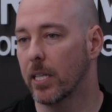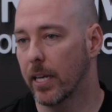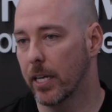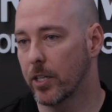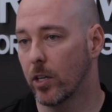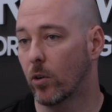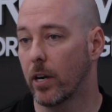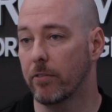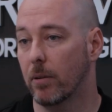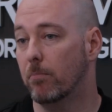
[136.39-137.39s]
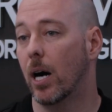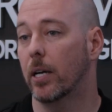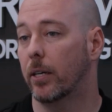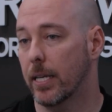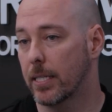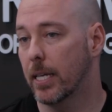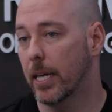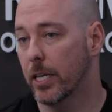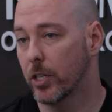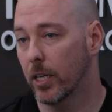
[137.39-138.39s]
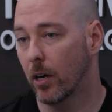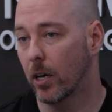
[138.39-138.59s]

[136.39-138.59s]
sedation or even moderate sedation